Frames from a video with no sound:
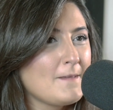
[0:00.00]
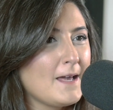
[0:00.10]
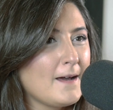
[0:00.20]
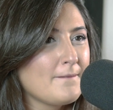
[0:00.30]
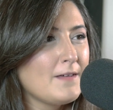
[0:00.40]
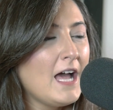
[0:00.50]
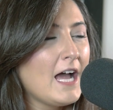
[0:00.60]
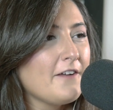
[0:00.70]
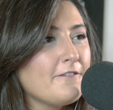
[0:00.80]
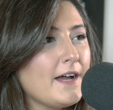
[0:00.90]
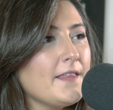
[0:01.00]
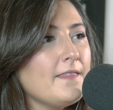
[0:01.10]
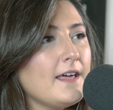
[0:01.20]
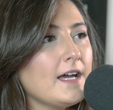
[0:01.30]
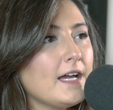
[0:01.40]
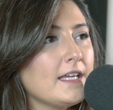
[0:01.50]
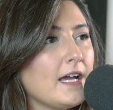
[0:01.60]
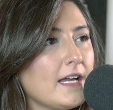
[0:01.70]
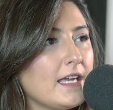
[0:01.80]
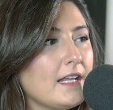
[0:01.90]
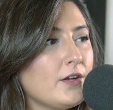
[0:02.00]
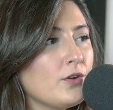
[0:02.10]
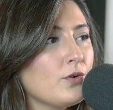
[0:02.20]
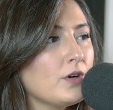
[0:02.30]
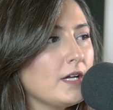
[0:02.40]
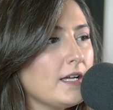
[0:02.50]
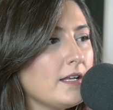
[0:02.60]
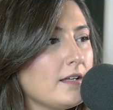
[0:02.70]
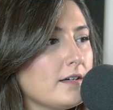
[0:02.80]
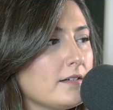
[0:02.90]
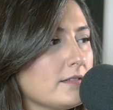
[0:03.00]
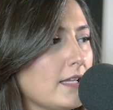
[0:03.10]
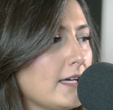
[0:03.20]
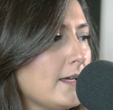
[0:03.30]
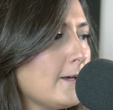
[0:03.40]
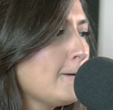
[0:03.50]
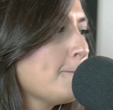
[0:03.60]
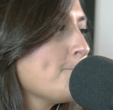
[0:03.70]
Yeah. I find that I get annoyed, like,